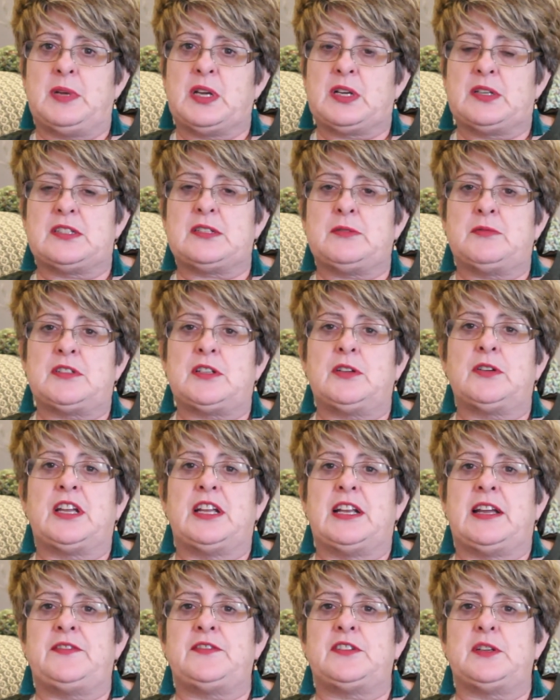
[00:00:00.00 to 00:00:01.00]
because I was
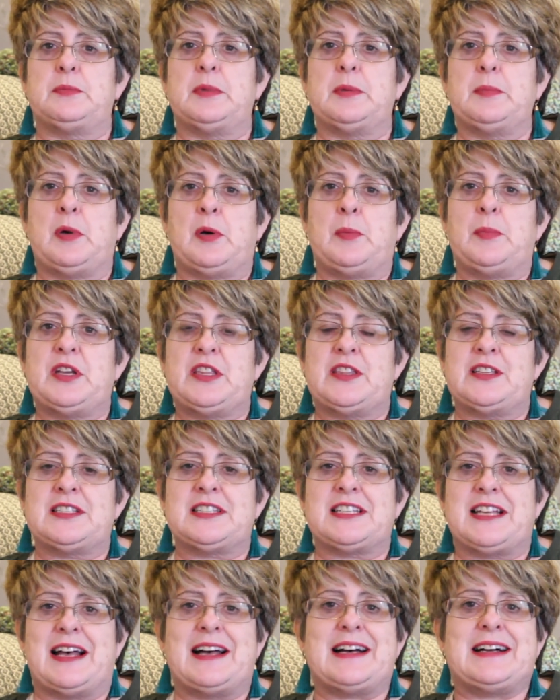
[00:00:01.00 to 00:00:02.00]
looking after my mum at the
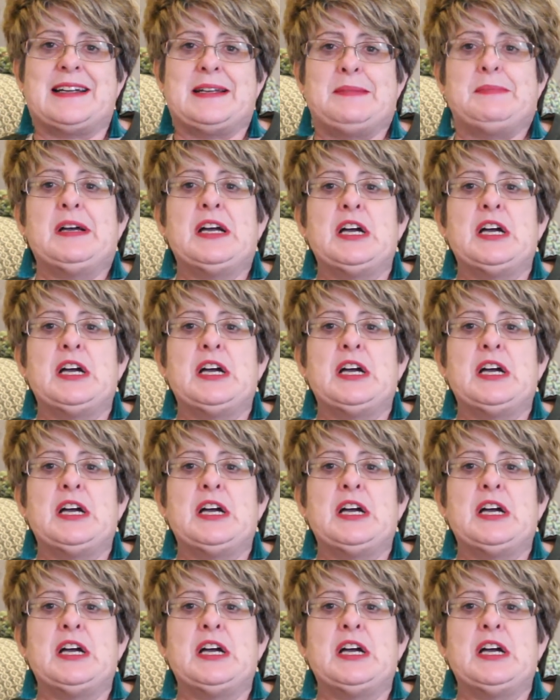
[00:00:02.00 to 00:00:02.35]
time